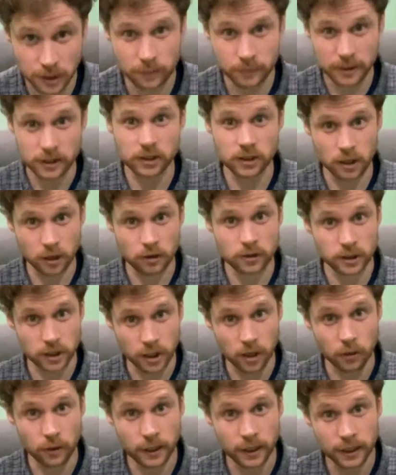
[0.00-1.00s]
So that means the clocks are
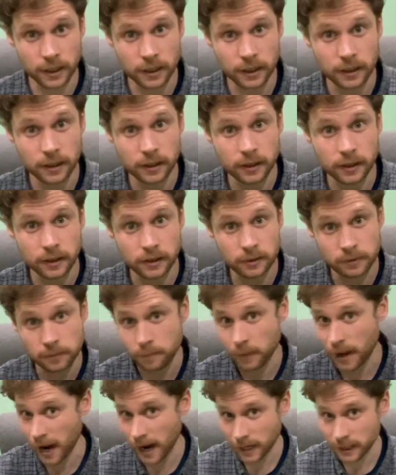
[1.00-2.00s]

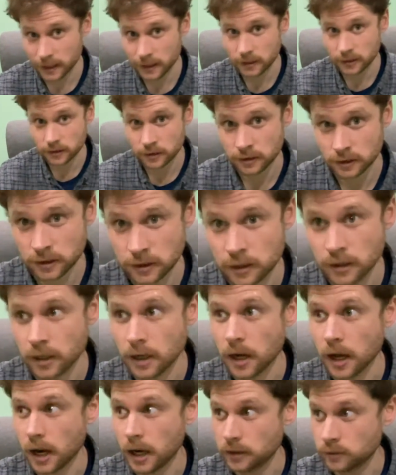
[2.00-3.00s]
going back.
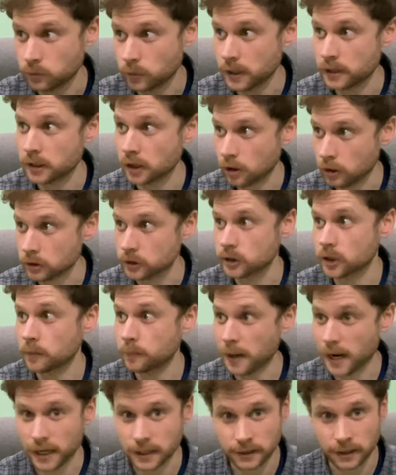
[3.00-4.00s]
And when the clocks go
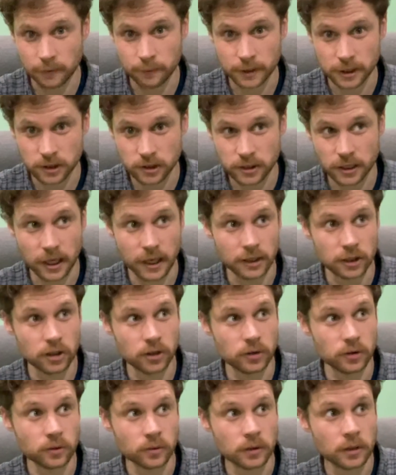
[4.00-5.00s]
back, that means that
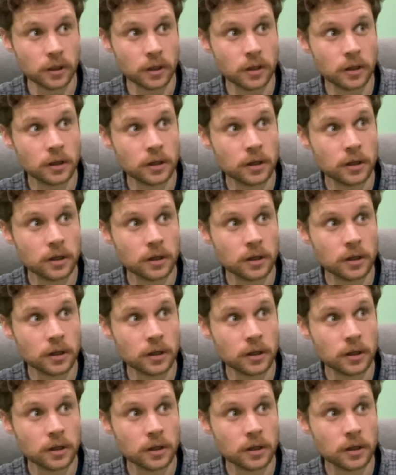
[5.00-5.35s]
you